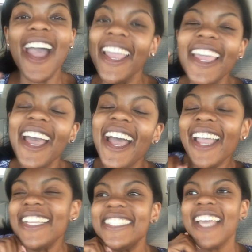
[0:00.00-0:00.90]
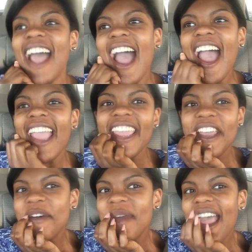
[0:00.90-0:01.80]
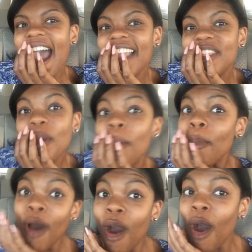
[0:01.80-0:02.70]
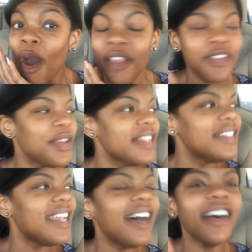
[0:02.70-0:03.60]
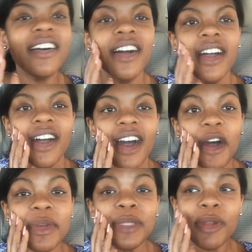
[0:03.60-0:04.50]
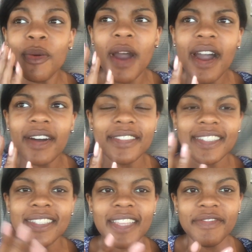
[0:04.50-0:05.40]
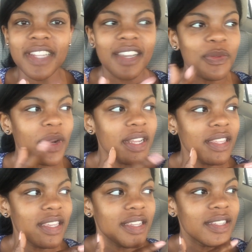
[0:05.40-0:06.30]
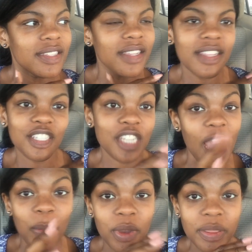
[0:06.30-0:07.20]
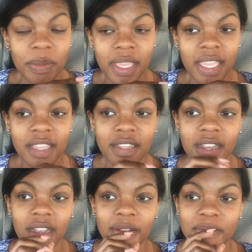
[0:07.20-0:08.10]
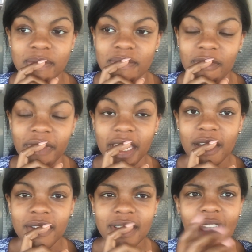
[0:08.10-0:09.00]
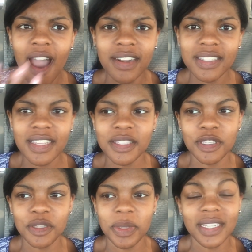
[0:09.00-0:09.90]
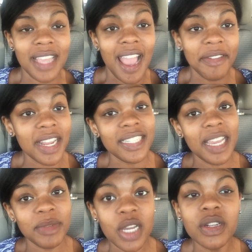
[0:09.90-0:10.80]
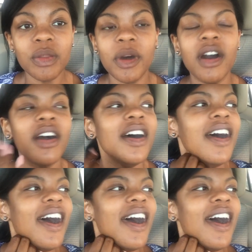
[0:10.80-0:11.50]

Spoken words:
Hi guys, I am at the mall, if you couldn't tell. It's been a while since I've done one of these shop with me videos. Honestly, it's just because I haven't had time to go to the mall.